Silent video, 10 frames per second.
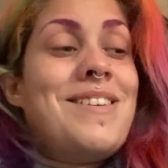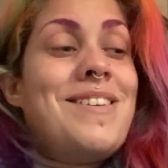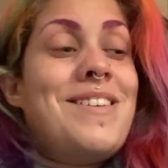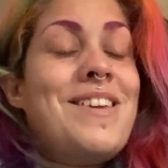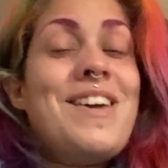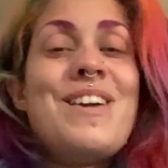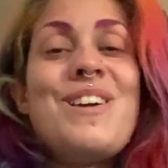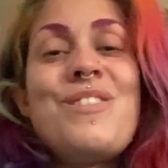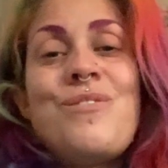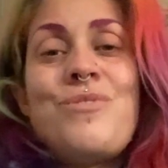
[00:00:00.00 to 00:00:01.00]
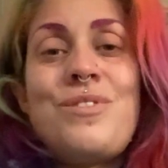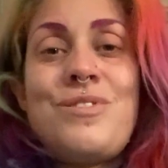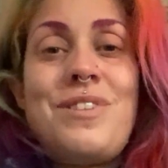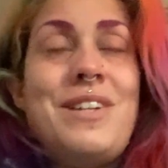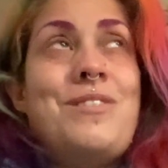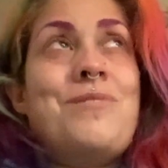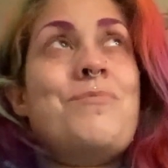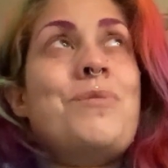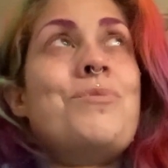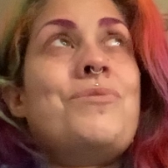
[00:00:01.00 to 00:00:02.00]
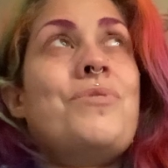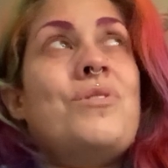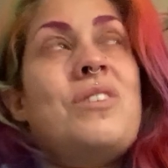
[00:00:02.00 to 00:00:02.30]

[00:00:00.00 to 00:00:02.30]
you hear the frustration in people's voice.